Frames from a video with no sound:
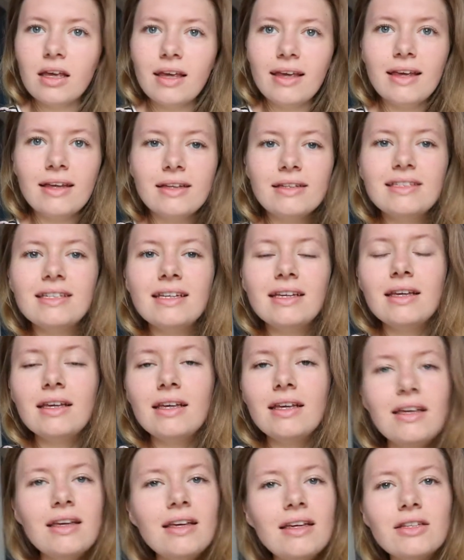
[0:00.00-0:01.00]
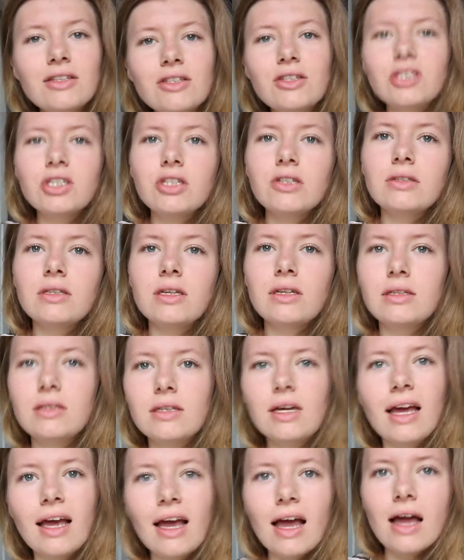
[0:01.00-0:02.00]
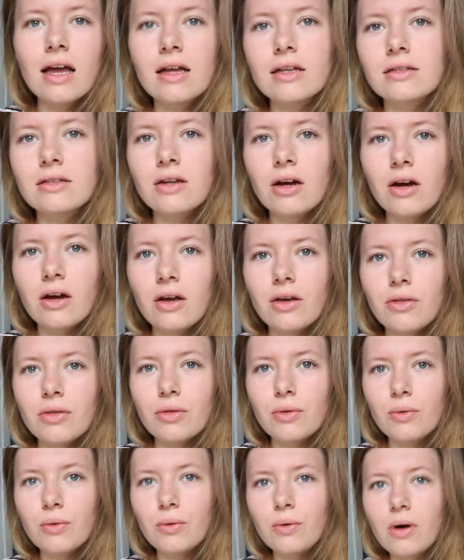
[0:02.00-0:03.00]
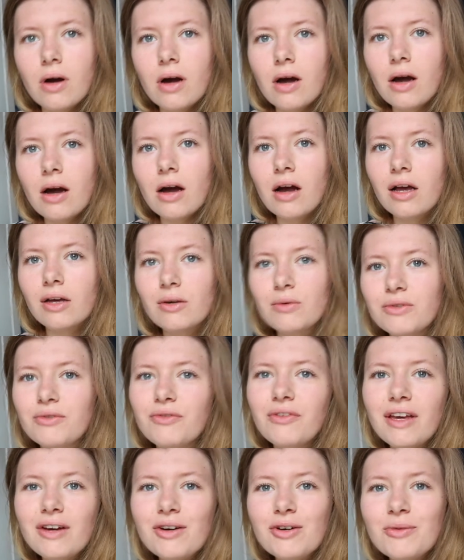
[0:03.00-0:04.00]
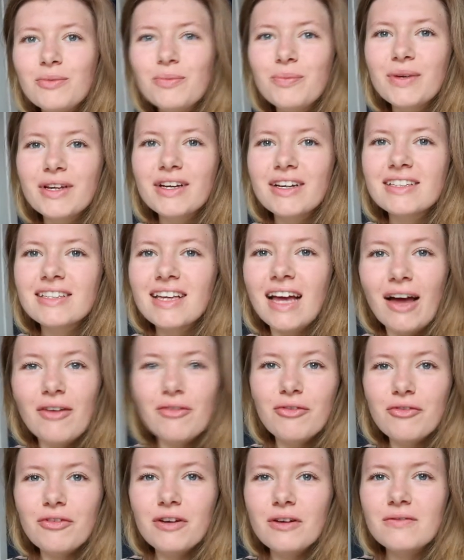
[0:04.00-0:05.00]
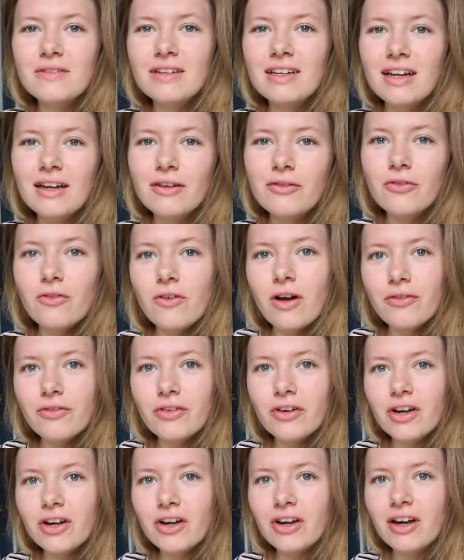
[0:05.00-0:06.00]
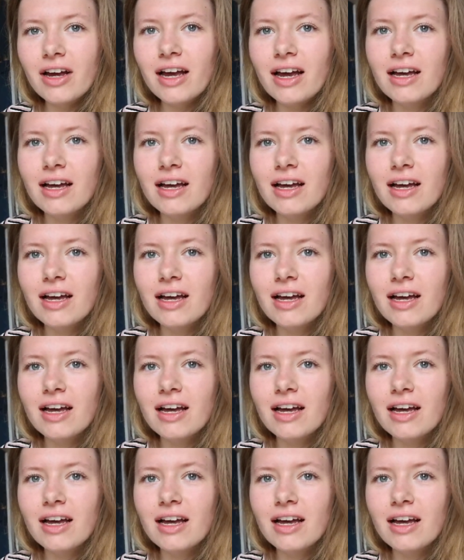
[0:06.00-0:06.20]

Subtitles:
It is Tuesday today, and I thought I would film because I haven't filmed in like forever.